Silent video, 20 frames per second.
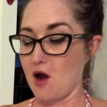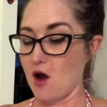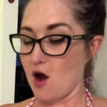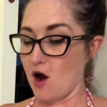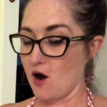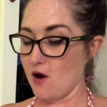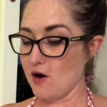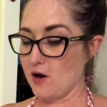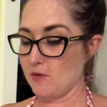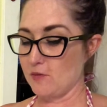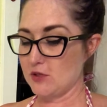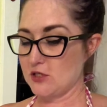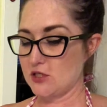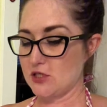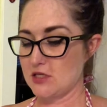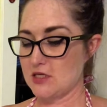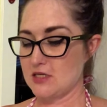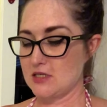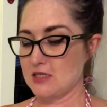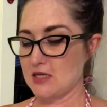All right,
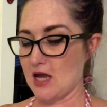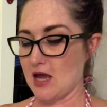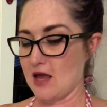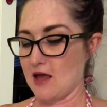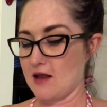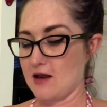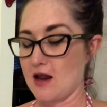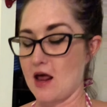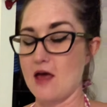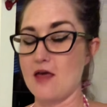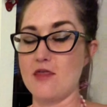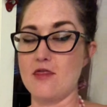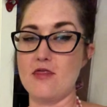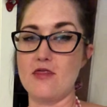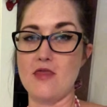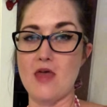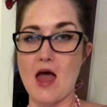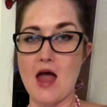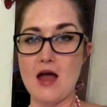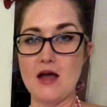witches, and
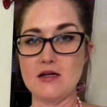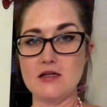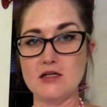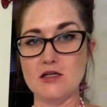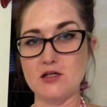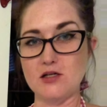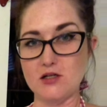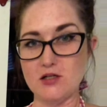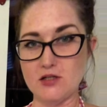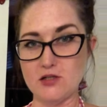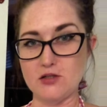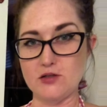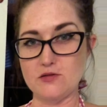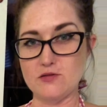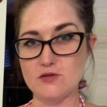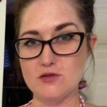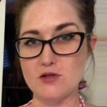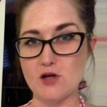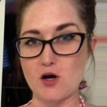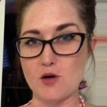that
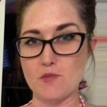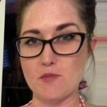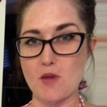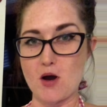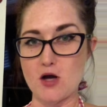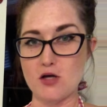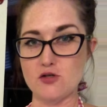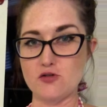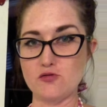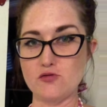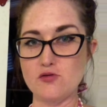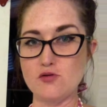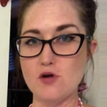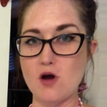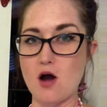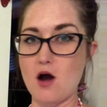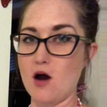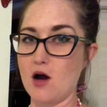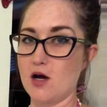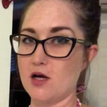concludes our module
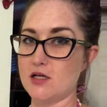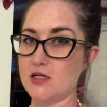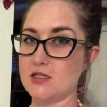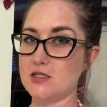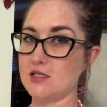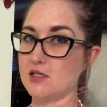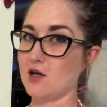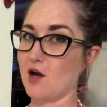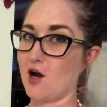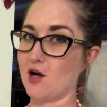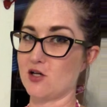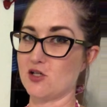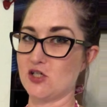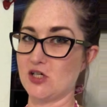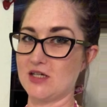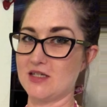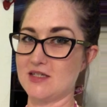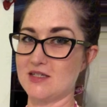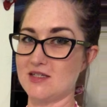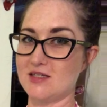on
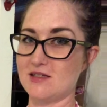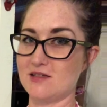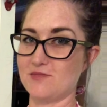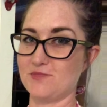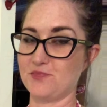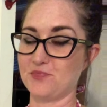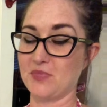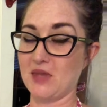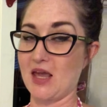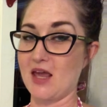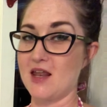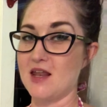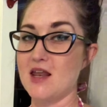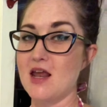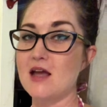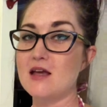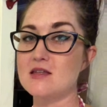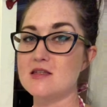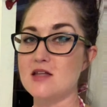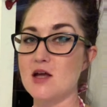decoctions. And
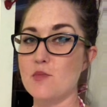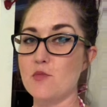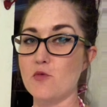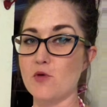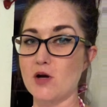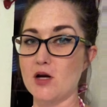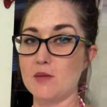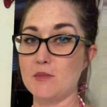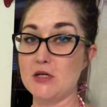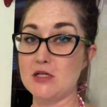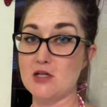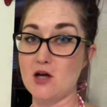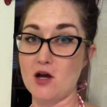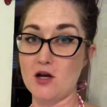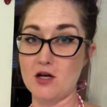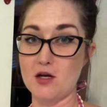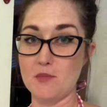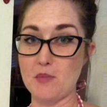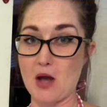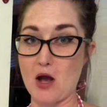next up, we're going to be
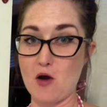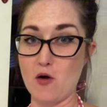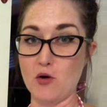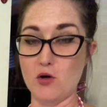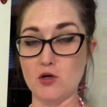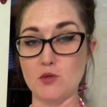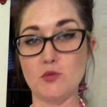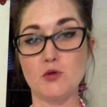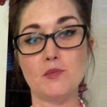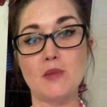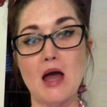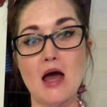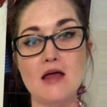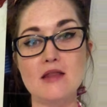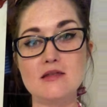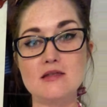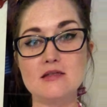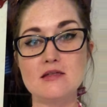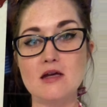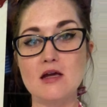talking about herbal
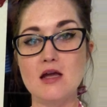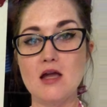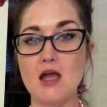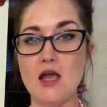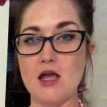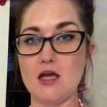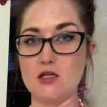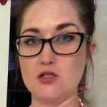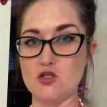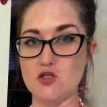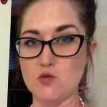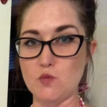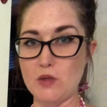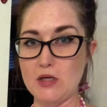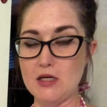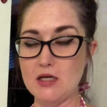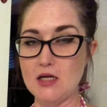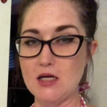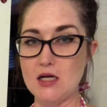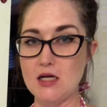baths and
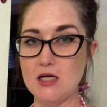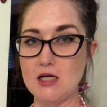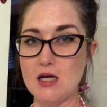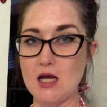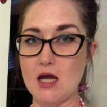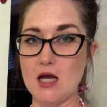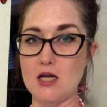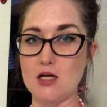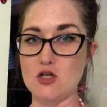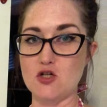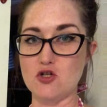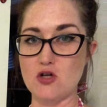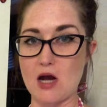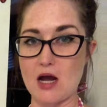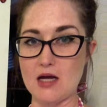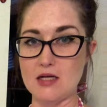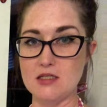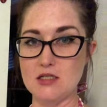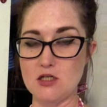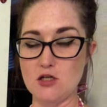sweetening and
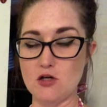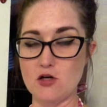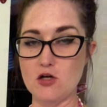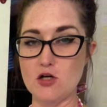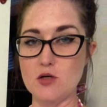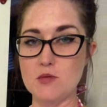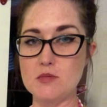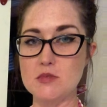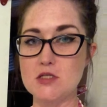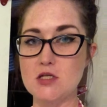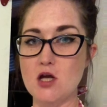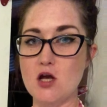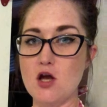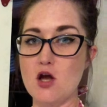attracting herbs